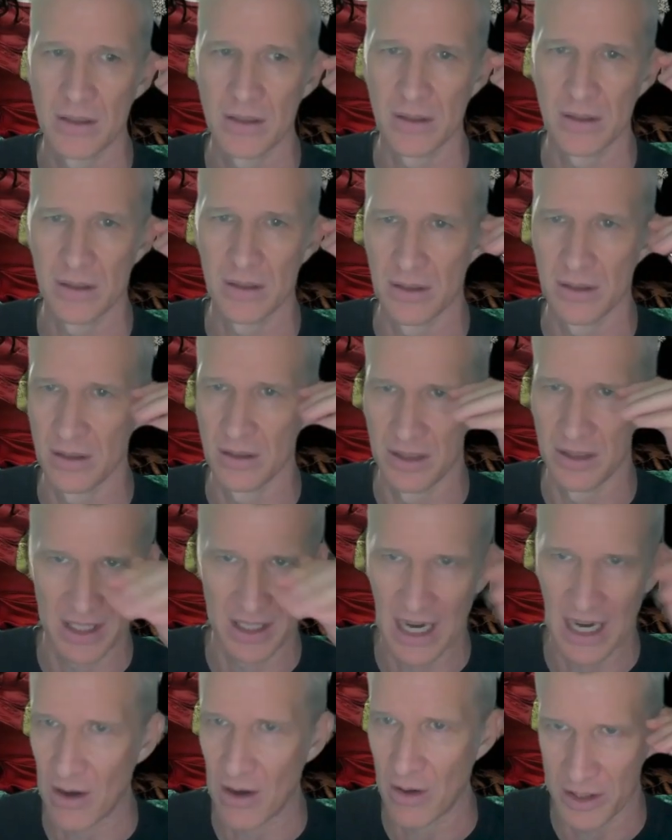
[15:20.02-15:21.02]
the
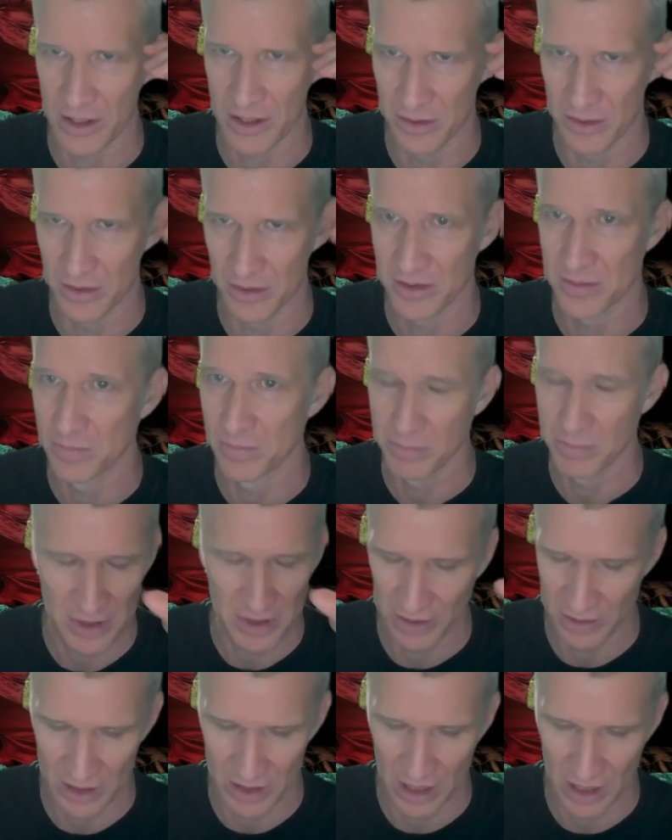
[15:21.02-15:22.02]
characters,
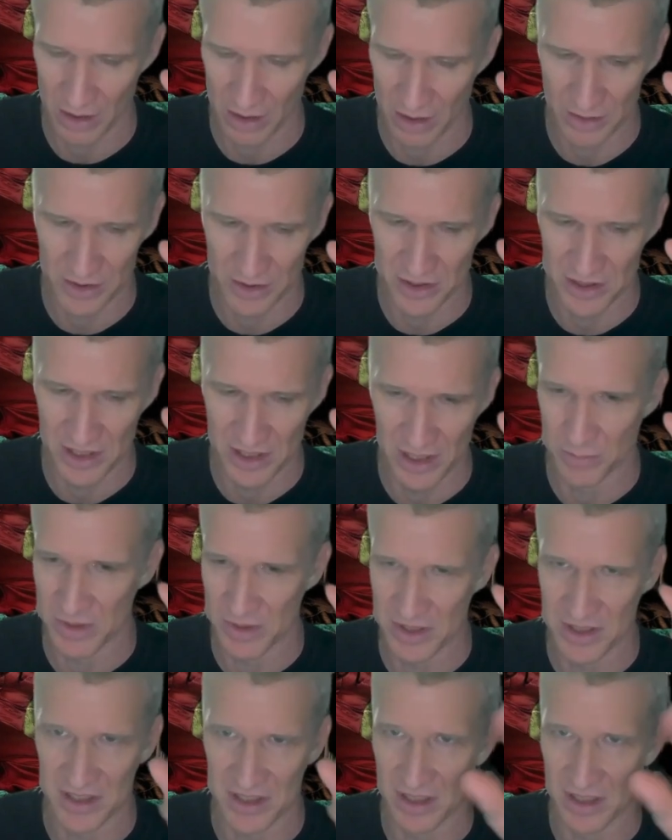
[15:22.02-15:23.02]
player characters and
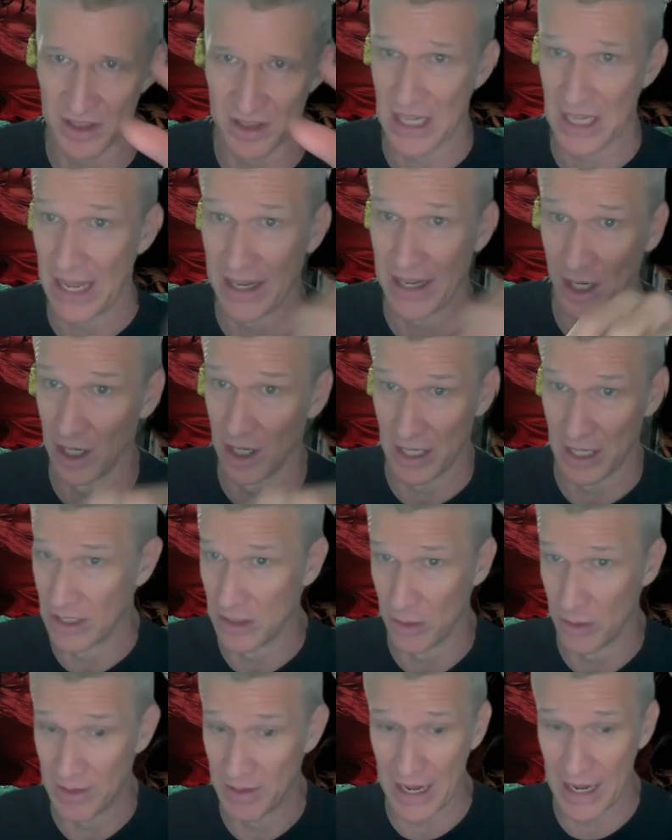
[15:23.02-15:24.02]
NPCs, and
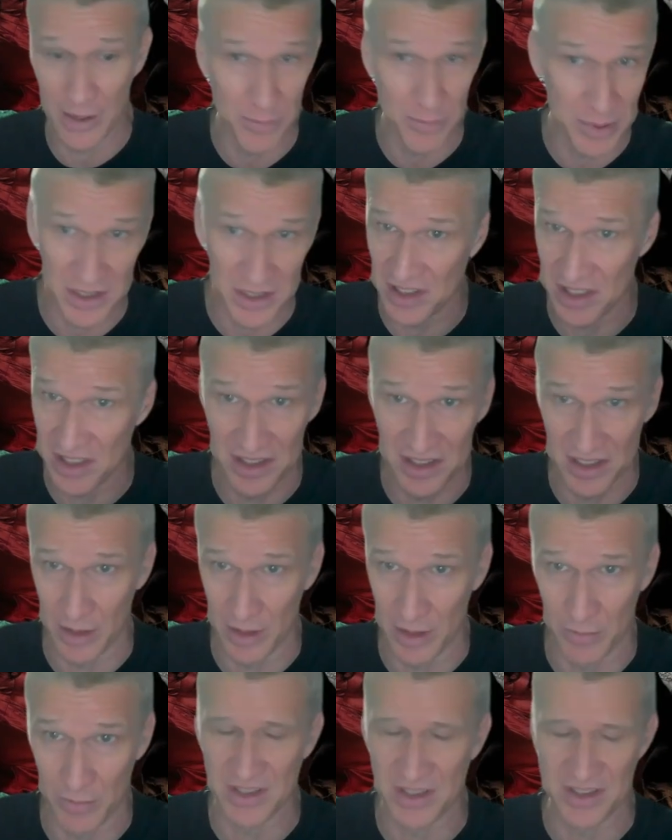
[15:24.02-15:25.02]
and
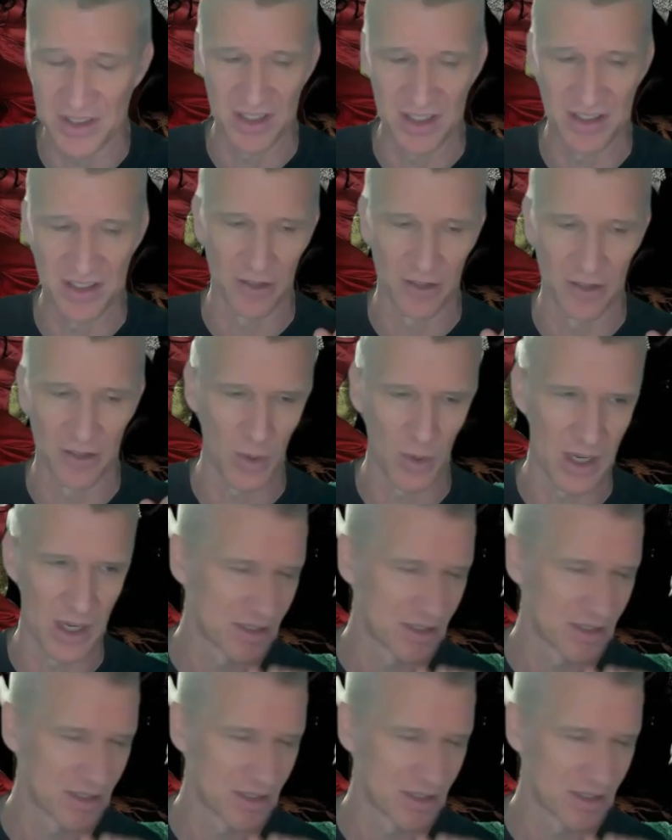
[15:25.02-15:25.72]
NPCs and otherwise,